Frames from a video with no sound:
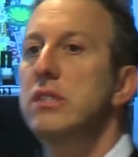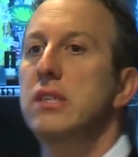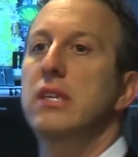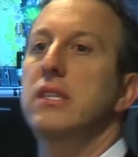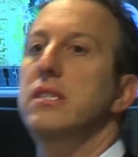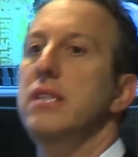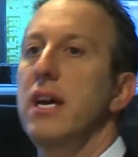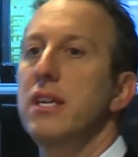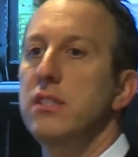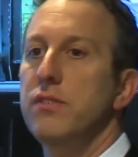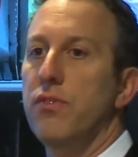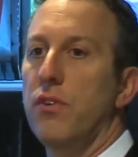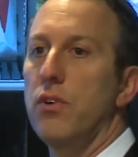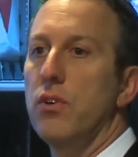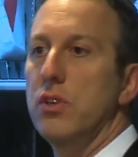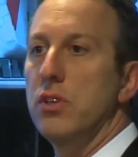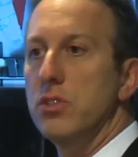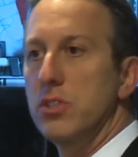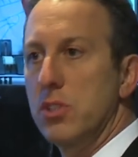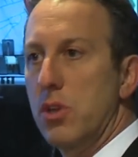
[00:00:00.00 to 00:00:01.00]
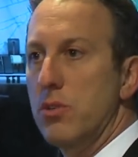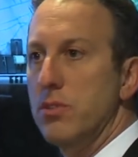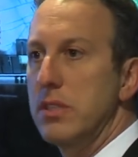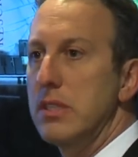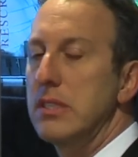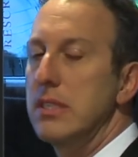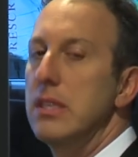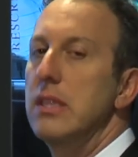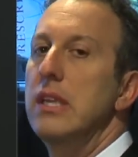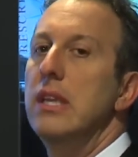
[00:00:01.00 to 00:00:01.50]
successful
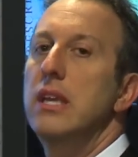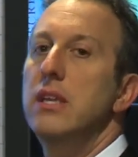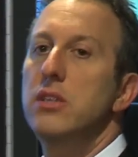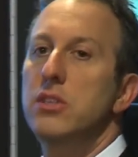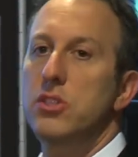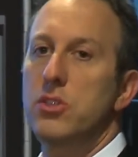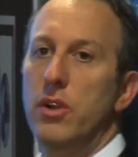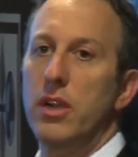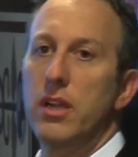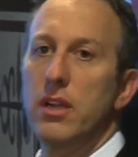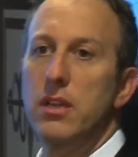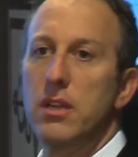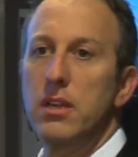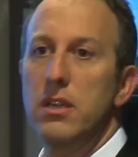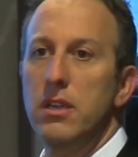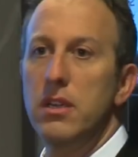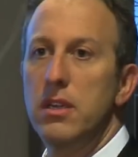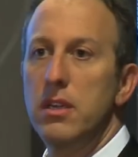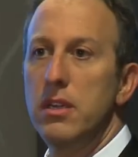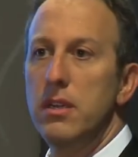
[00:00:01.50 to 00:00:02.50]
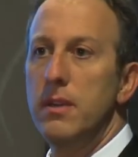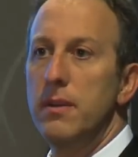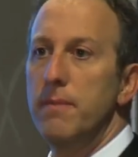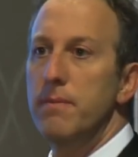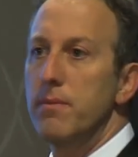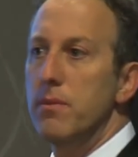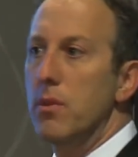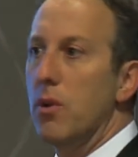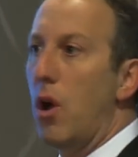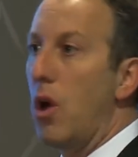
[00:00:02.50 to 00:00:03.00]
consultants in the industry,
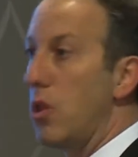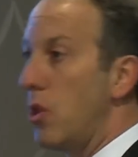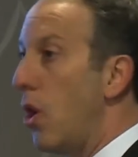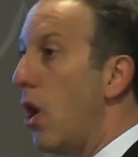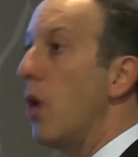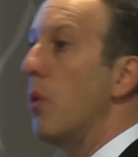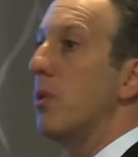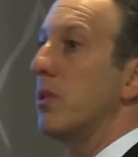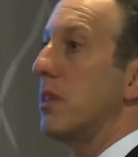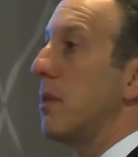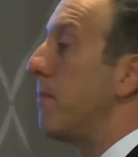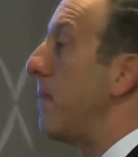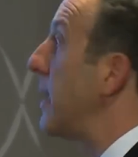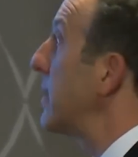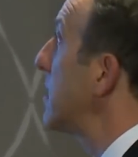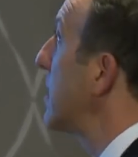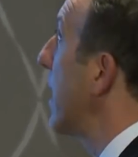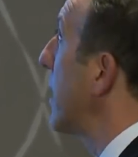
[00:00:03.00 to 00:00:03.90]
along with the best